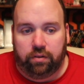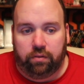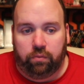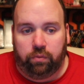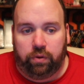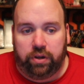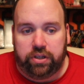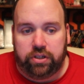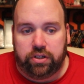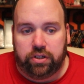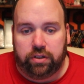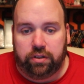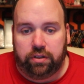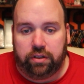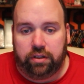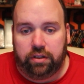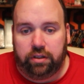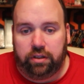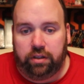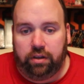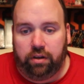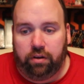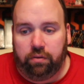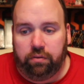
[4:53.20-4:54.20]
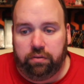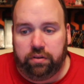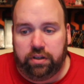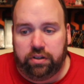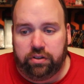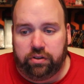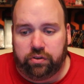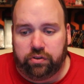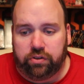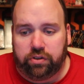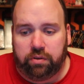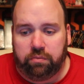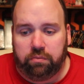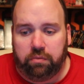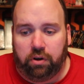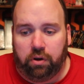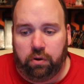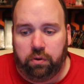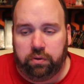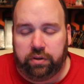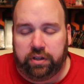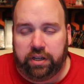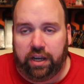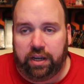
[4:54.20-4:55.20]
which, you know, these are some
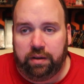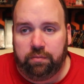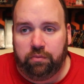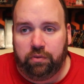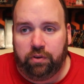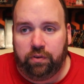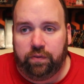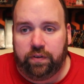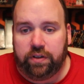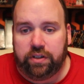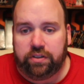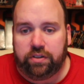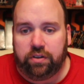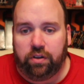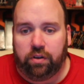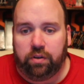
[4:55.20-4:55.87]
okay movies.